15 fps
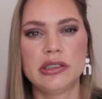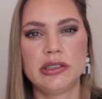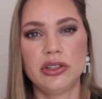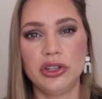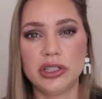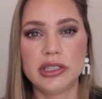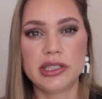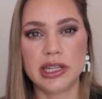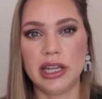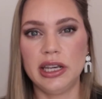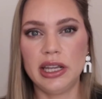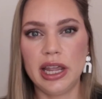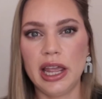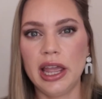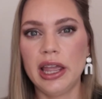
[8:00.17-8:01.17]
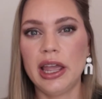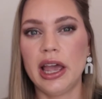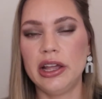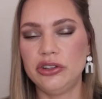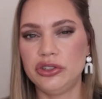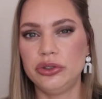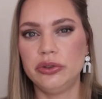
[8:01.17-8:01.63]
good skin day,
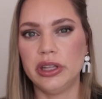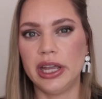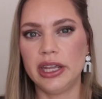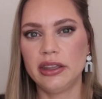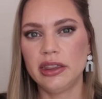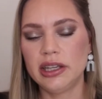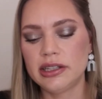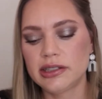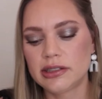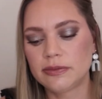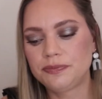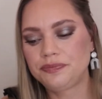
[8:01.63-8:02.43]
I do like this.